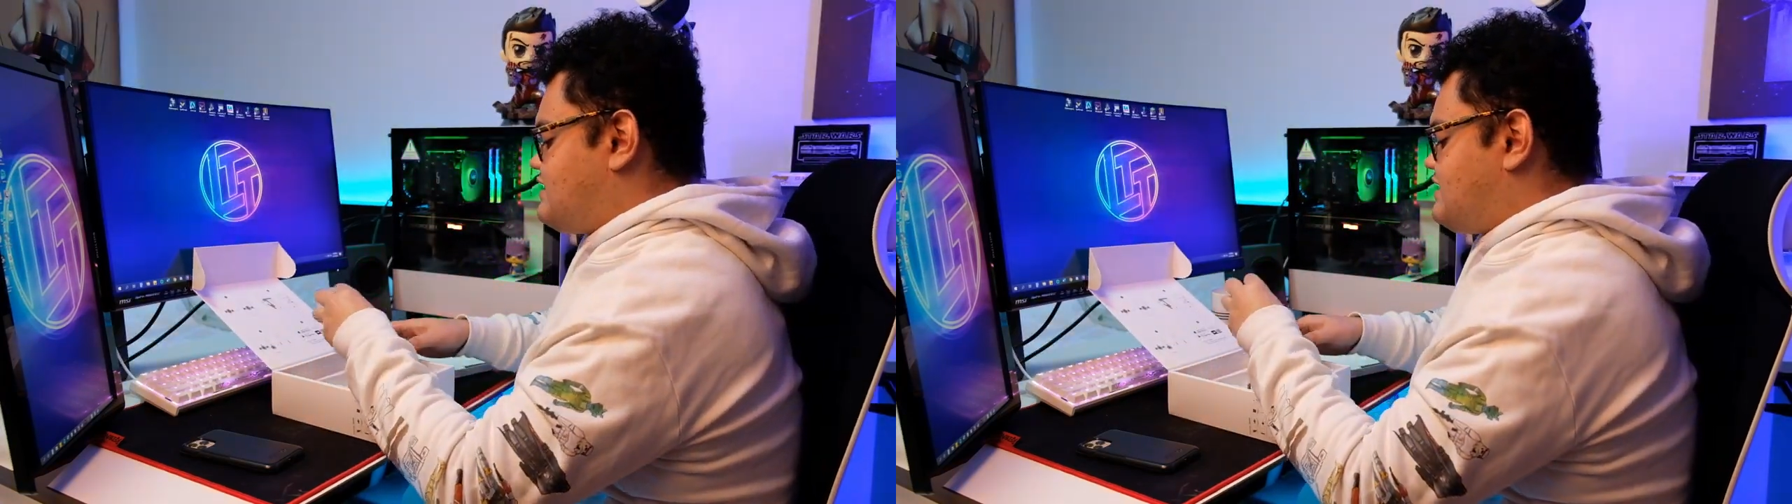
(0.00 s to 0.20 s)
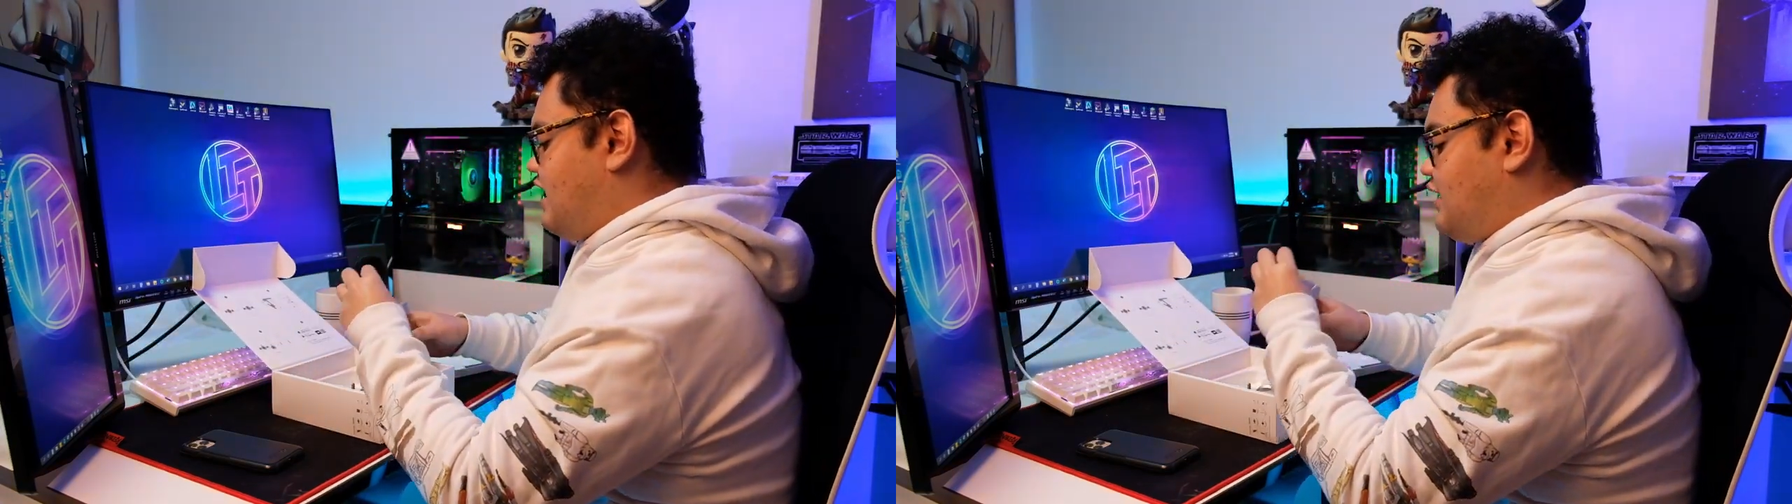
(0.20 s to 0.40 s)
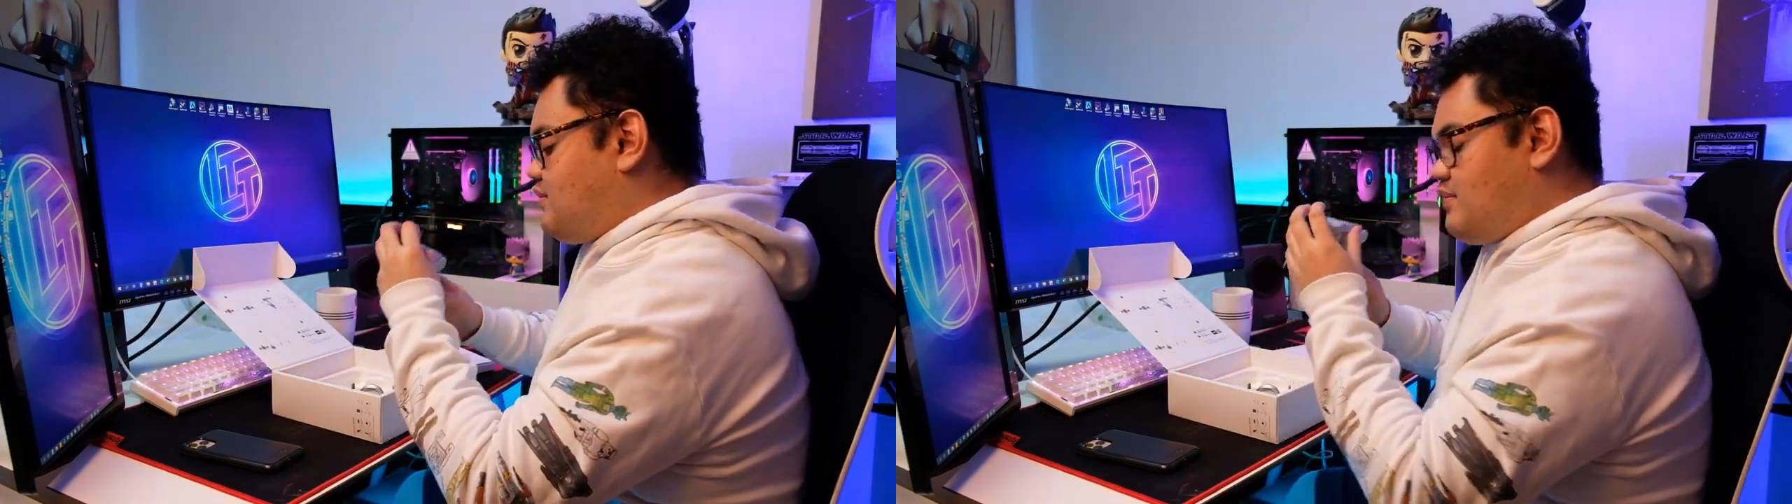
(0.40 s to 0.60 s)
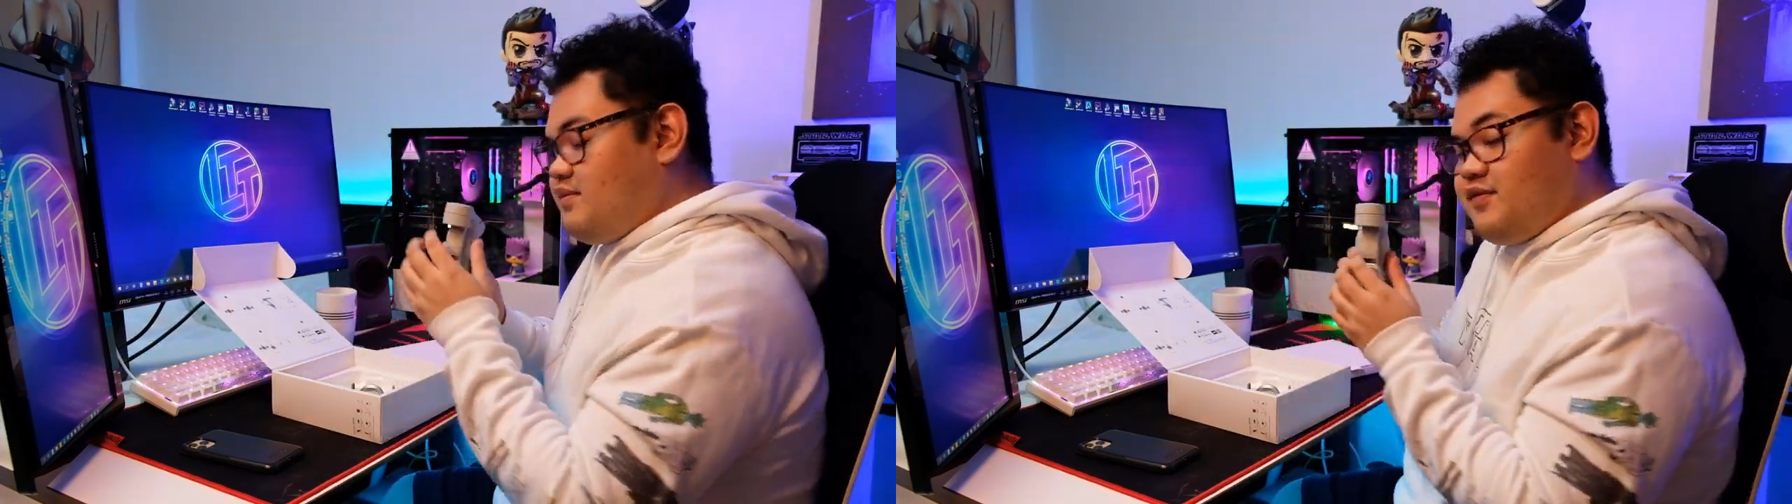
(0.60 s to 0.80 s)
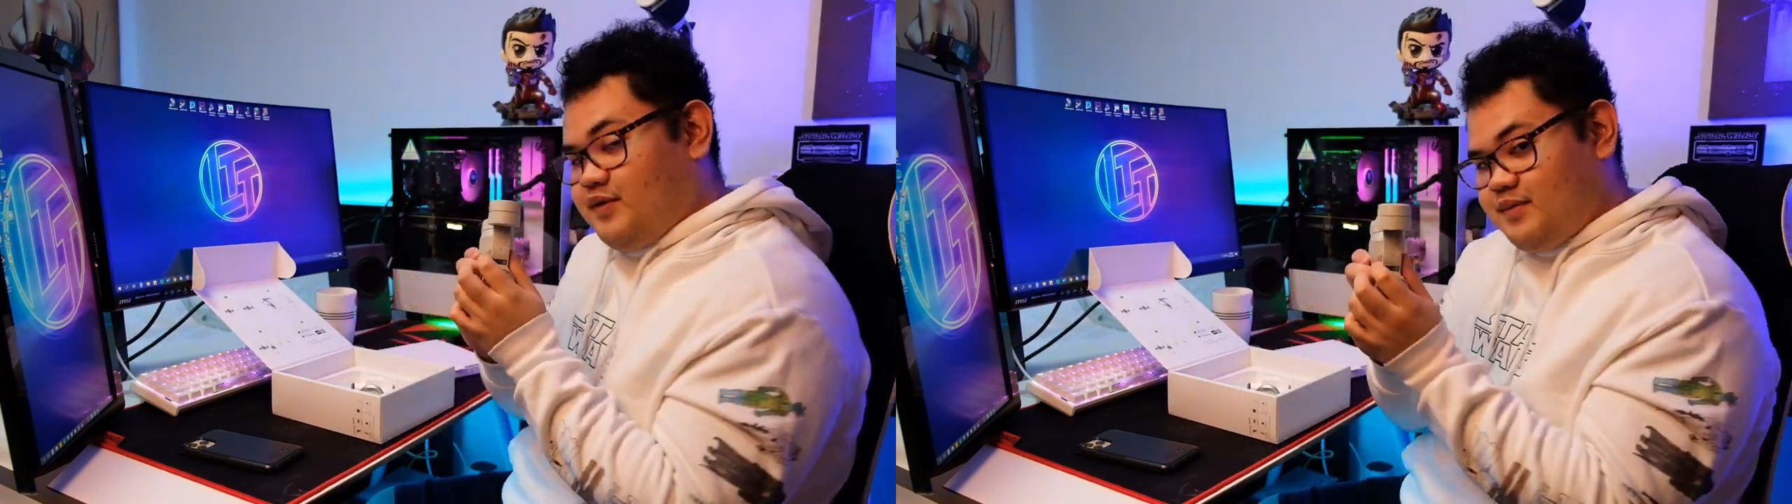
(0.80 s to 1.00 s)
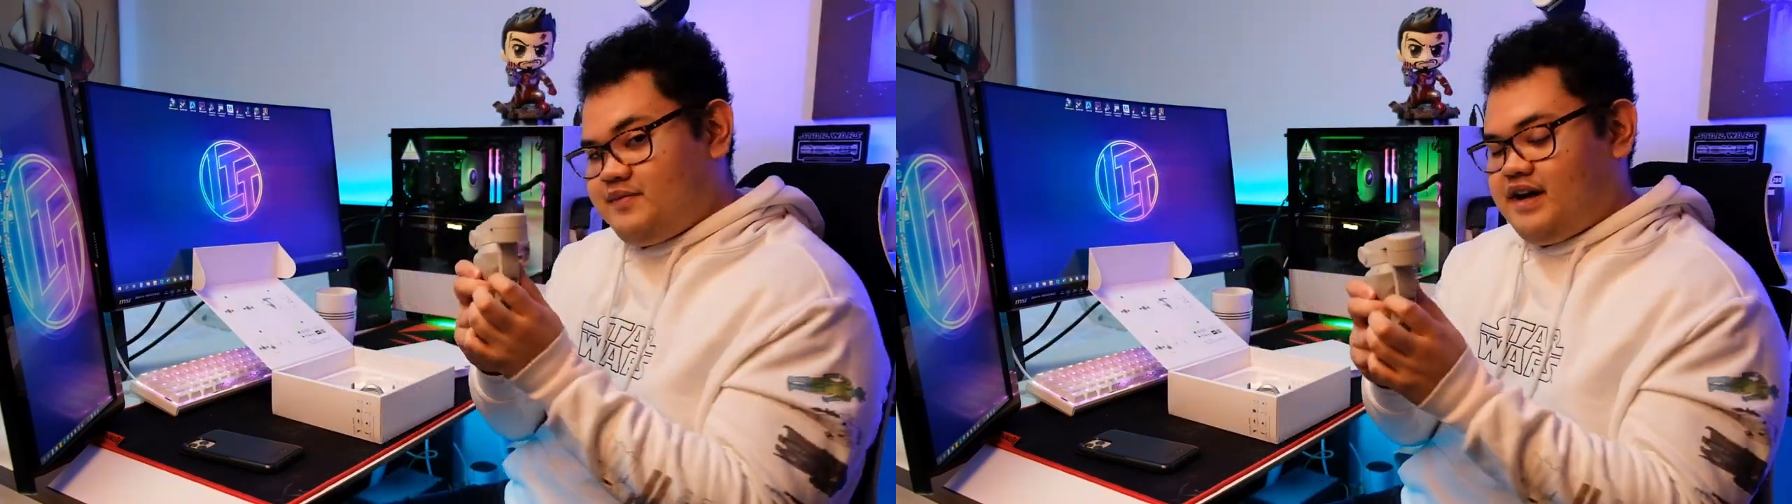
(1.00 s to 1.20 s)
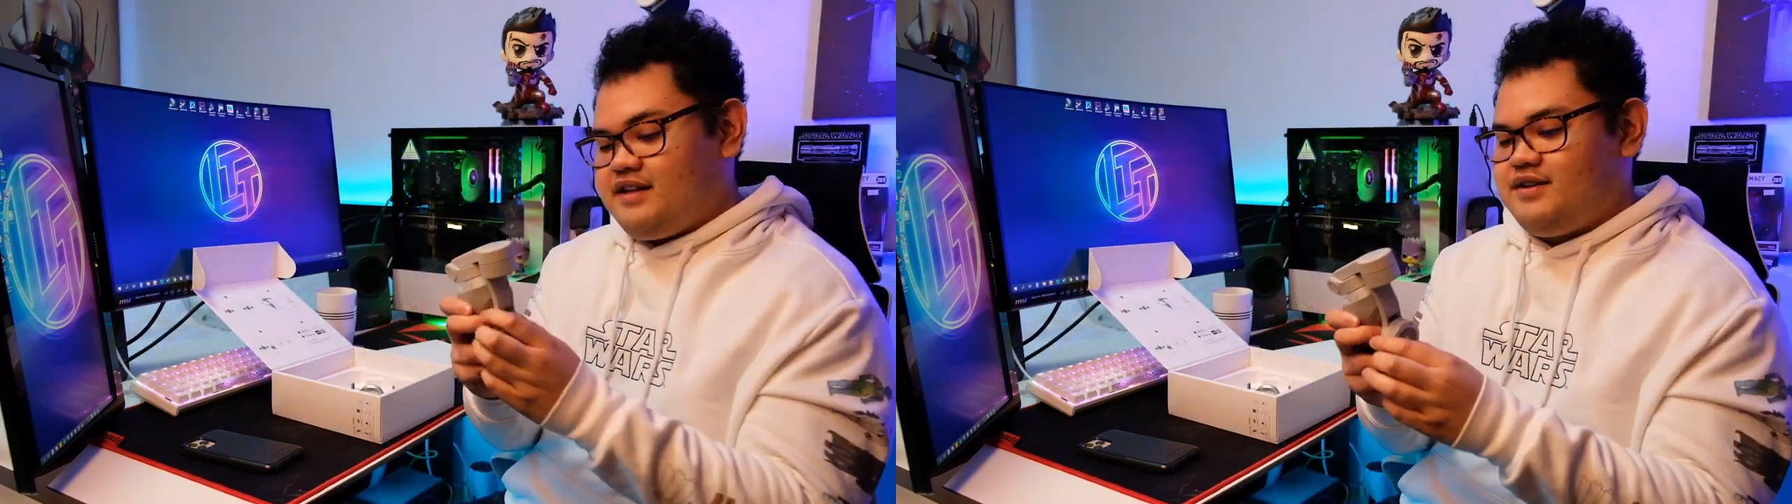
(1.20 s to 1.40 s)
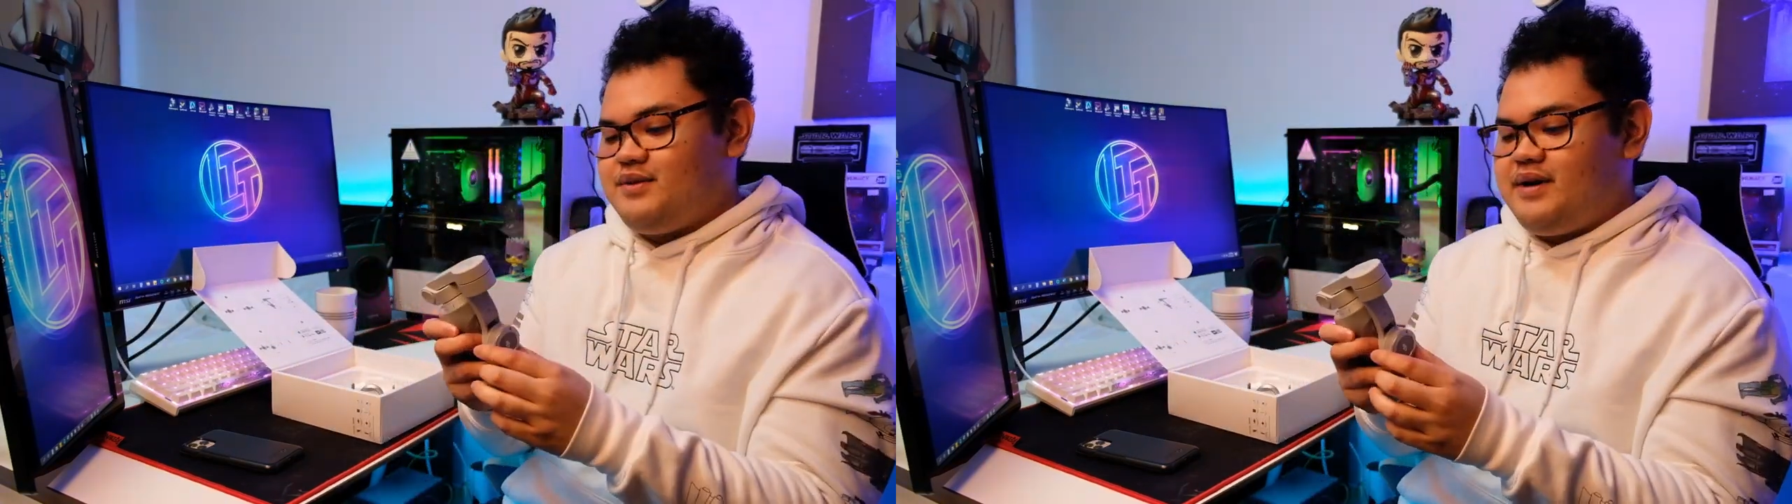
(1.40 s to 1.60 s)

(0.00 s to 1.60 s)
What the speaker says: same form factor.